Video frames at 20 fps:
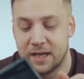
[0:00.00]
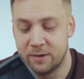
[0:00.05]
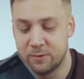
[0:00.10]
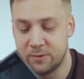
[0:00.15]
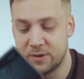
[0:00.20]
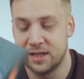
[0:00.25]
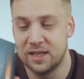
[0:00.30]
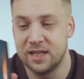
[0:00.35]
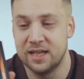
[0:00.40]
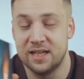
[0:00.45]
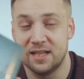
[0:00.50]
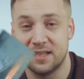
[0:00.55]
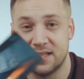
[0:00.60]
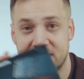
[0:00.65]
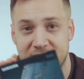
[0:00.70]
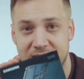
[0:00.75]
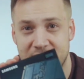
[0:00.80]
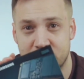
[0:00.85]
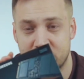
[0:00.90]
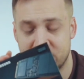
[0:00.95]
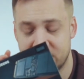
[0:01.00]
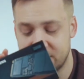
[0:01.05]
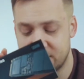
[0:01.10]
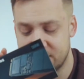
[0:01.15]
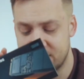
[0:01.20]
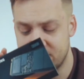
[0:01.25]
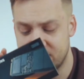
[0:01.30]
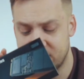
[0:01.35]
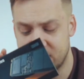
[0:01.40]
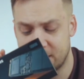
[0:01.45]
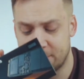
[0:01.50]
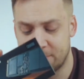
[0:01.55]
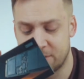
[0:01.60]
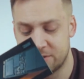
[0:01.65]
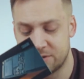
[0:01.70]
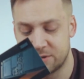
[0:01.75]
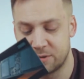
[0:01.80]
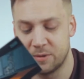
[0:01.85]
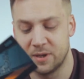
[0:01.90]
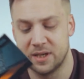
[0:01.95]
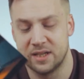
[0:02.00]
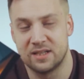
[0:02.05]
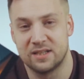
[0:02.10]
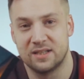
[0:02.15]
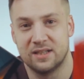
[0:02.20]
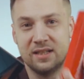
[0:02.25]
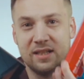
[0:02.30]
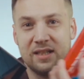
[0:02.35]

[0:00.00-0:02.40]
And all you need is one of them, a couple hundred quid,